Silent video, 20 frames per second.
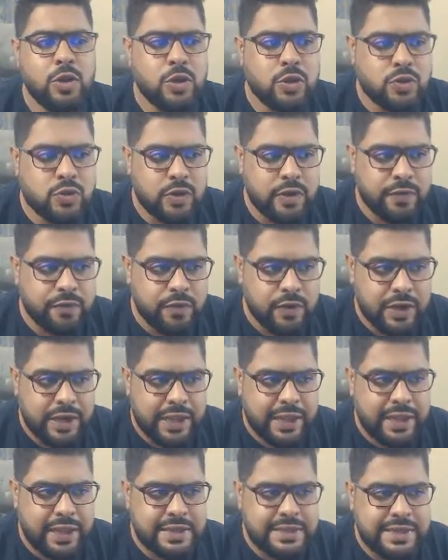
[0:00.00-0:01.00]
So if you are
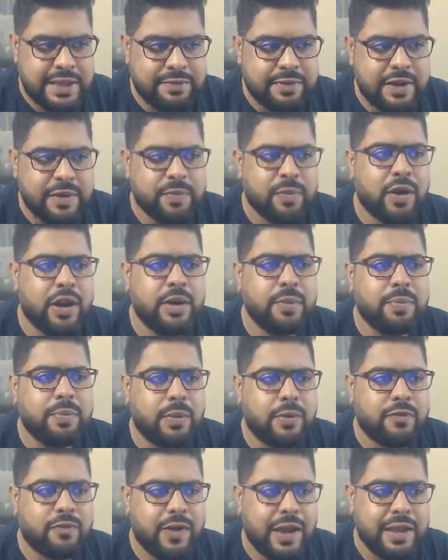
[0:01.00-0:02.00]
taking
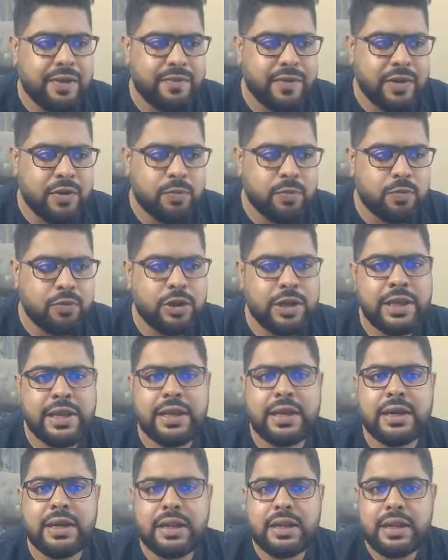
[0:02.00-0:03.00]
7.45, you put
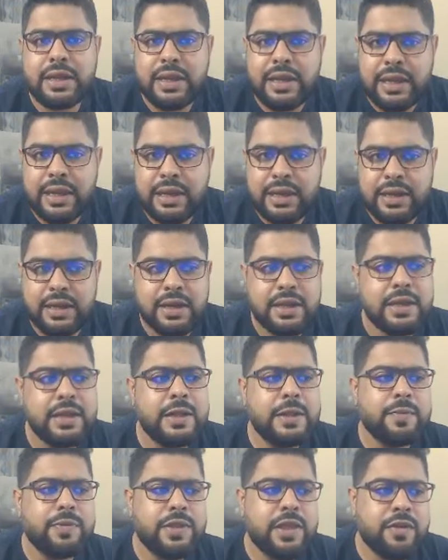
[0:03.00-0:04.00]
here.
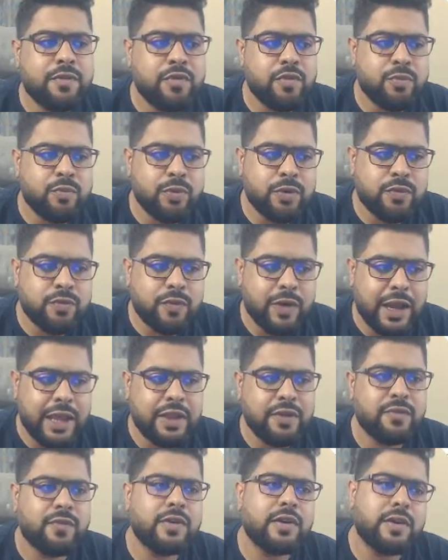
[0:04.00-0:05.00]
If you put
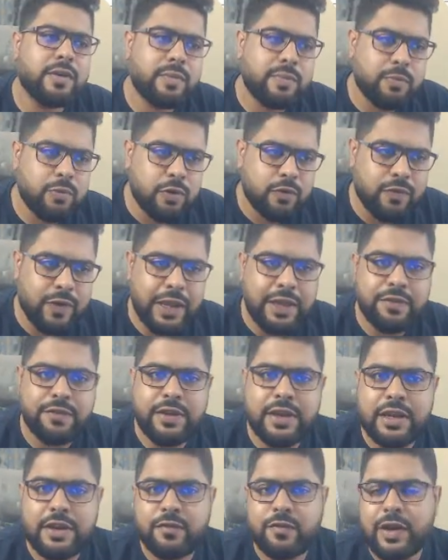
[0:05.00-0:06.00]
5, put 5
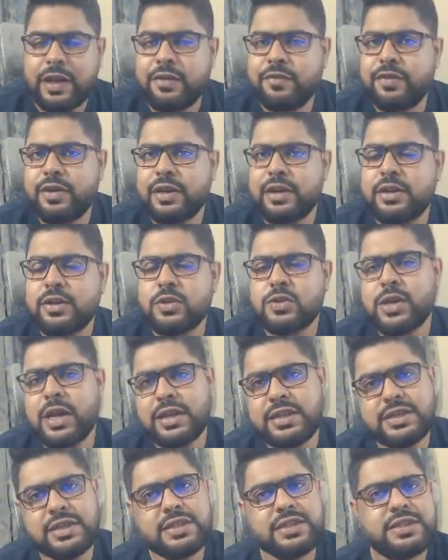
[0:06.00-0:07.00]
here, 5 here, and
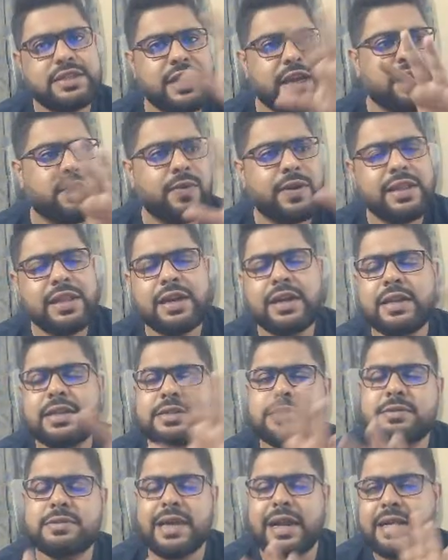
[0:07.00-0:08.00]
just check whether it is
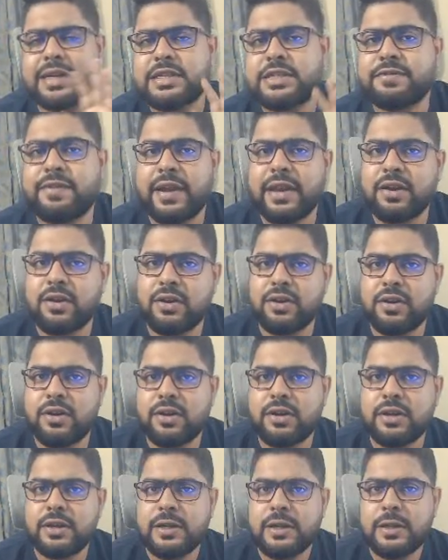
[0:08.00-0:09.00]
satisfying or not.
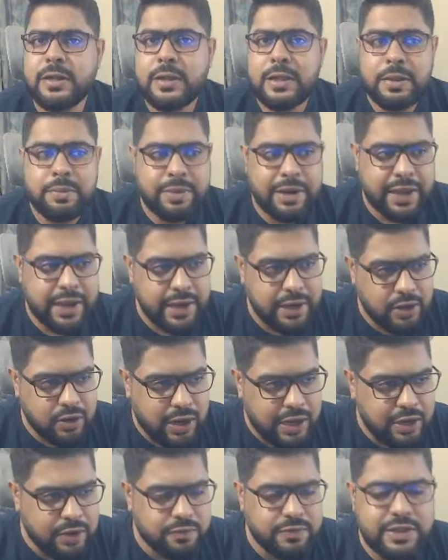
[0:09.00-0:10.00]
But again,
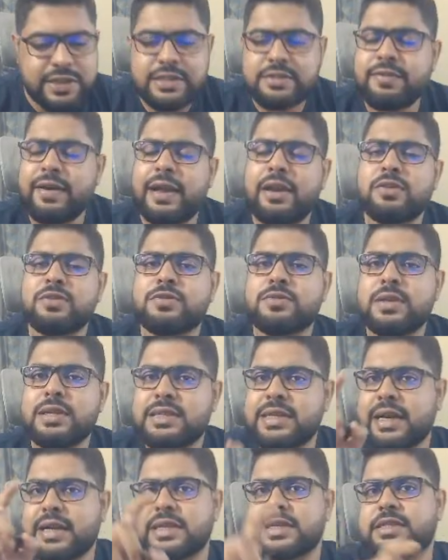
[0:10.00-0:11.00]
none of these values will
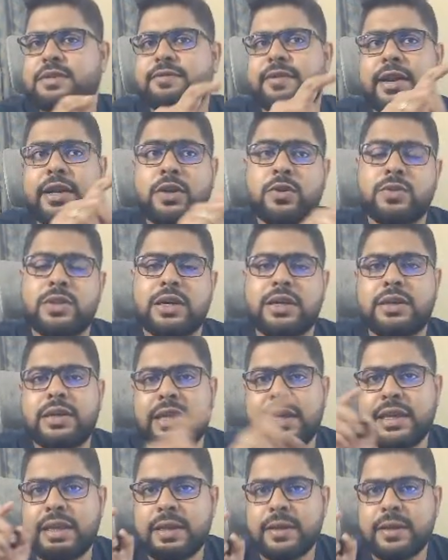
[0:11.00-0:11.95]
satisfy to the T.